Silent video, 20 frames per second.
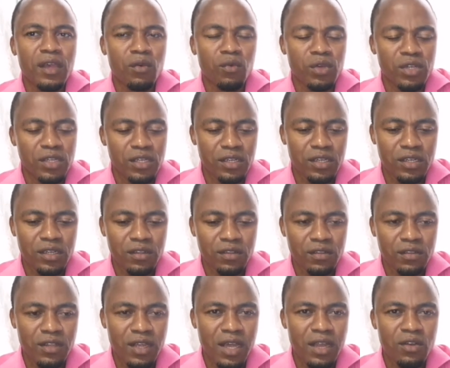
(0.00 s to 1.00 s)
which
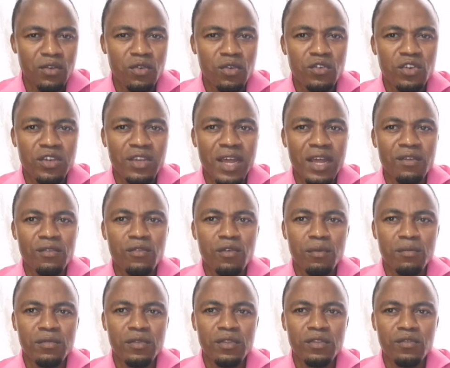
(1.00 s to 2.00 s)
is not done
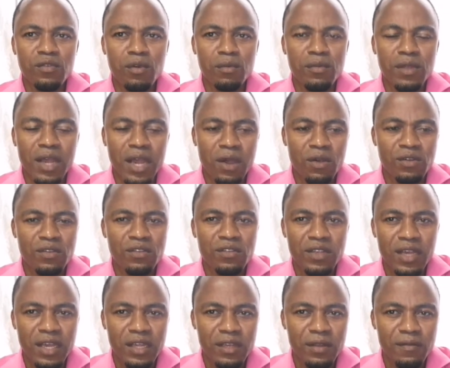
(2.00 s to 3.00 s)
from the
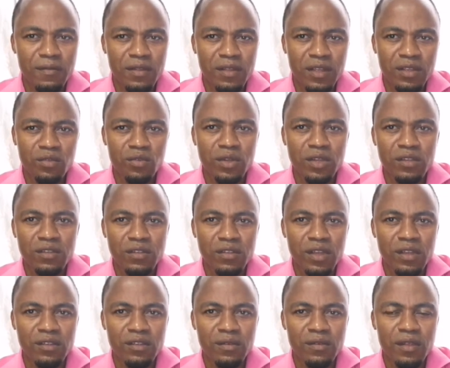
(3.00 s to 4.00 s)
outside. That's what he
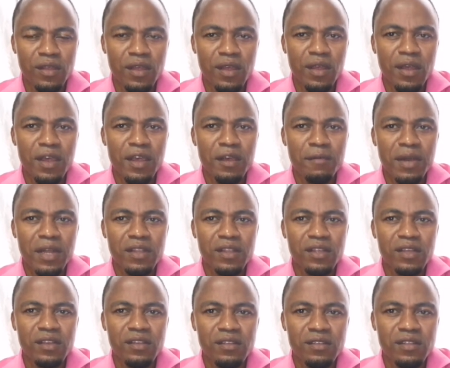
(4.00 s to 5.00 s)
says. But
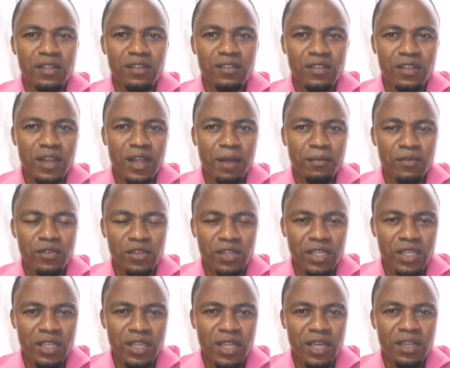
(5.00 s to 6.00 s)
it is the
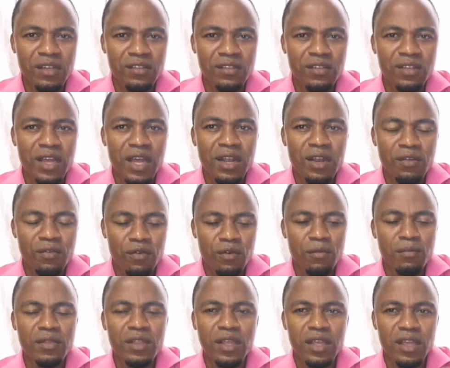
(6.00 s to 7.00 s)
circumcision that is done
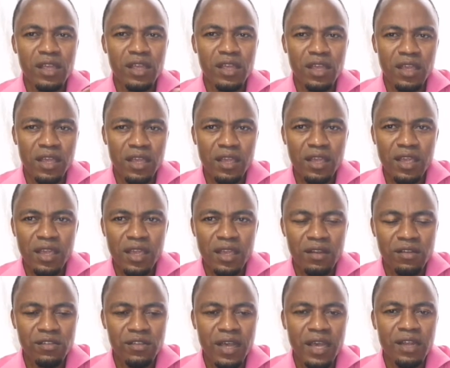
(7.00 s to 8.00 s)
from the
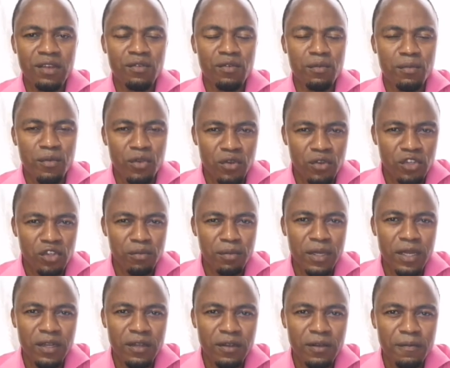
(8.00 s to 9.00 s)
inside, from your
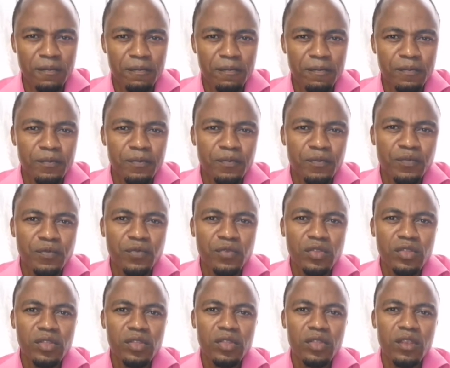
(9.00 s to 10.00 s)
spirit.
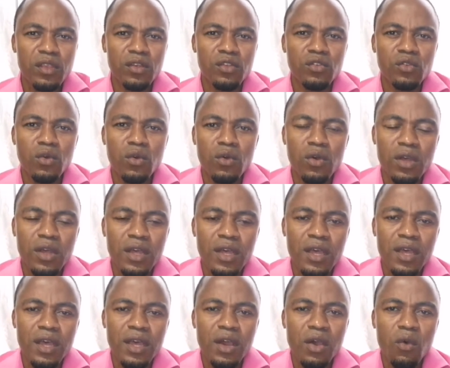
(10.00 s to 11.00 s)
So
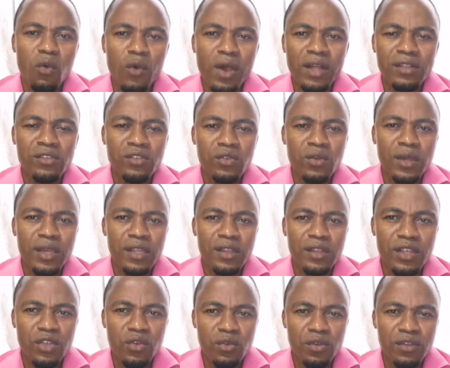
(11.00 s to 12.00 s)
once you are
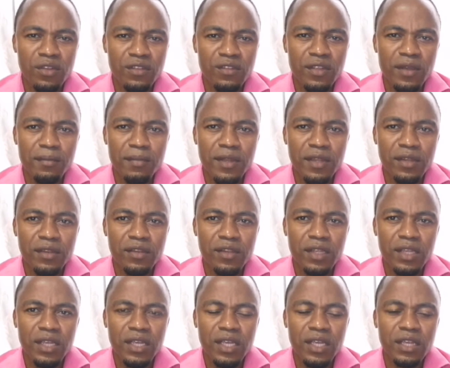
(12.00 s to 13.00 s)
the New Testament,
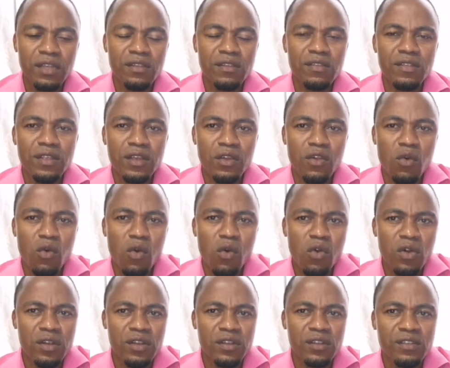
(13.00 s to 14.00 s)
it's the
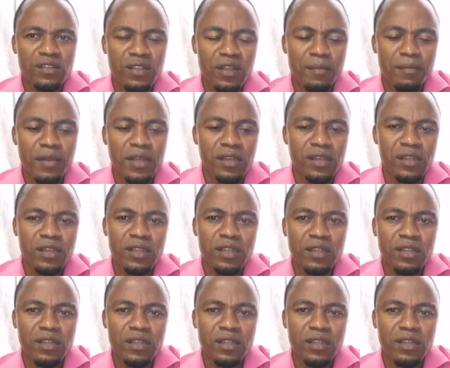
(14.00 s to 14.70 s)
Old Testament